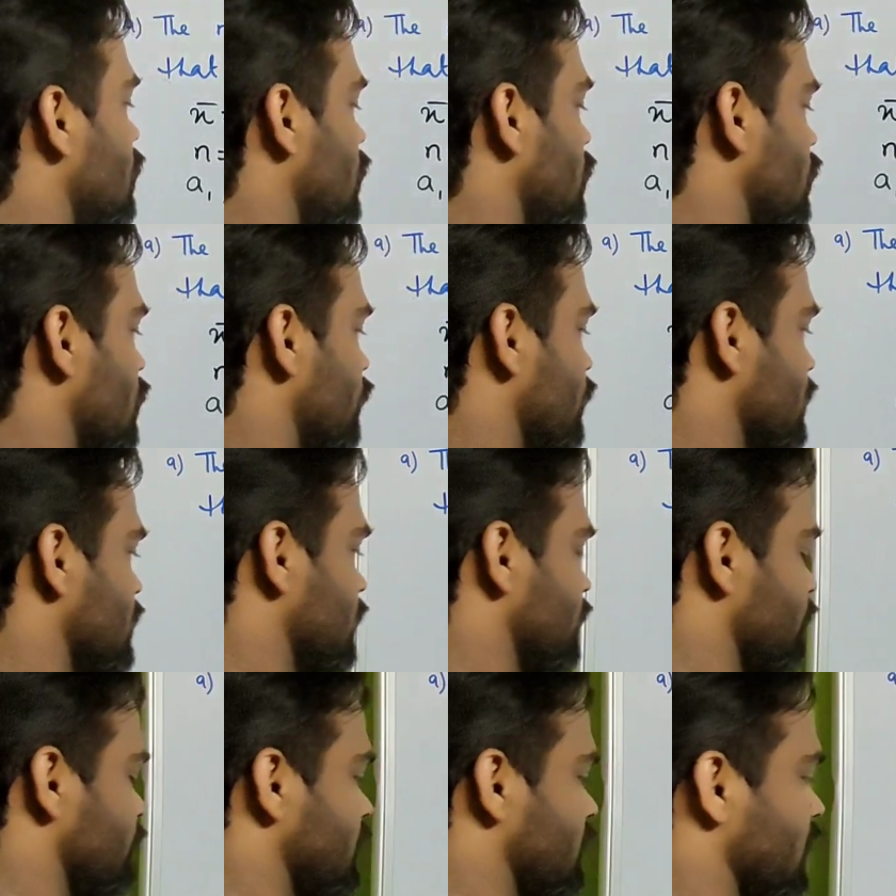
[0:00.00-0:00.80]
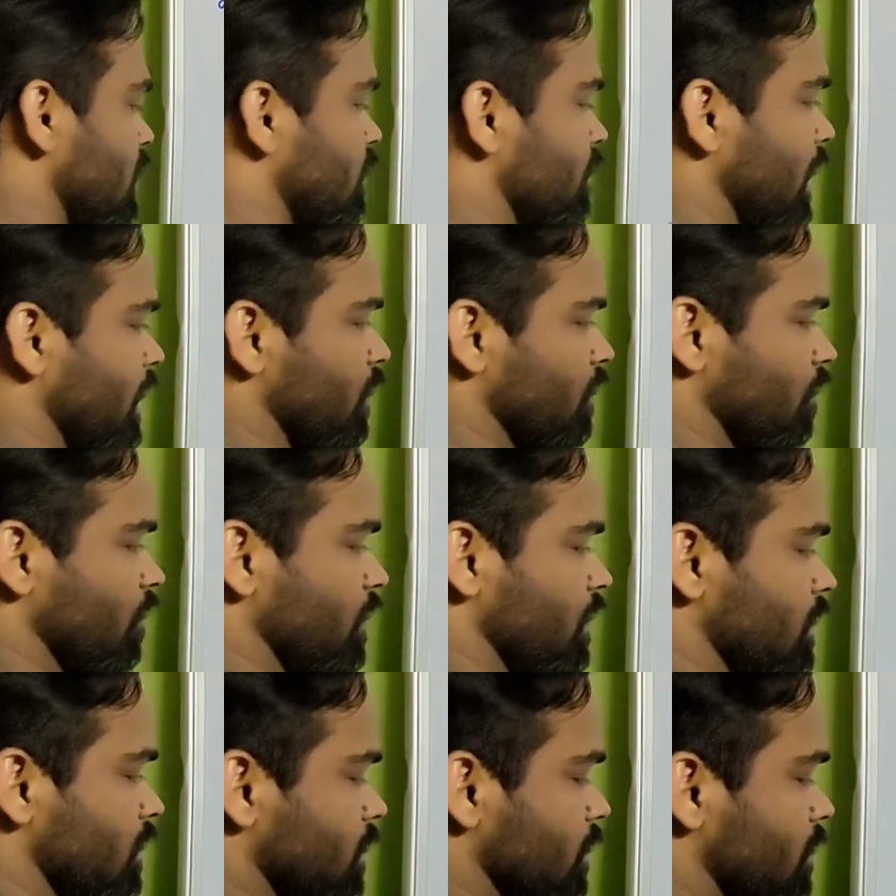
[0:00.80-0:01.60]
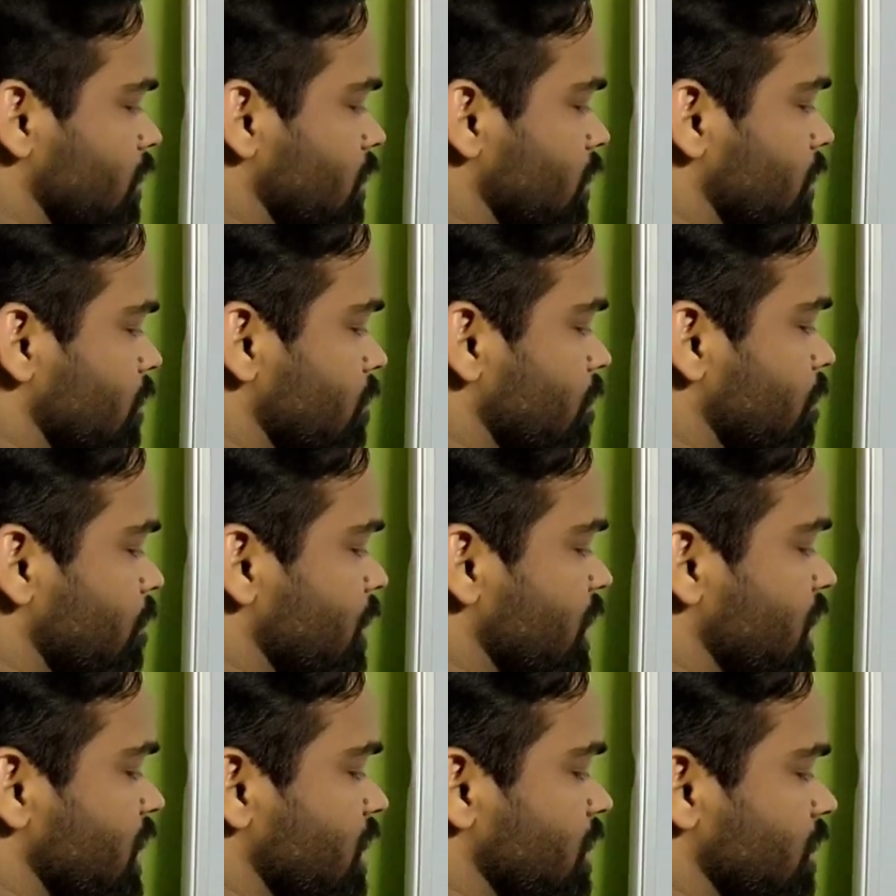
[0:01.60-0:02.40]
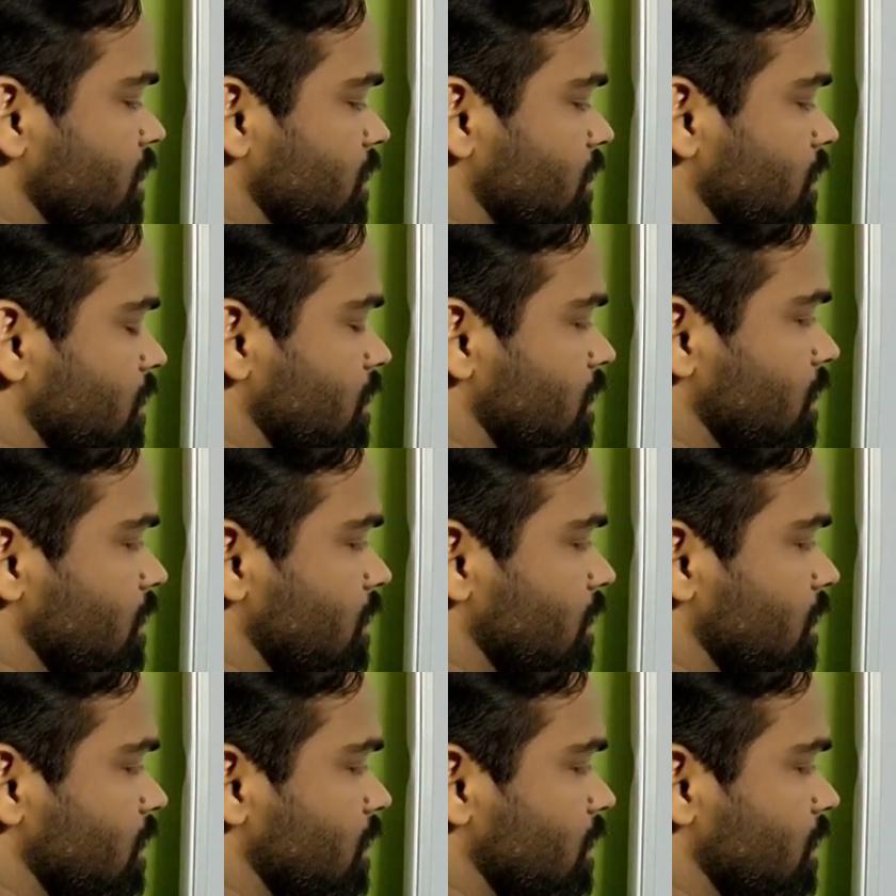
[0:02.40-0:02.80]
Look over here. We can write over here mean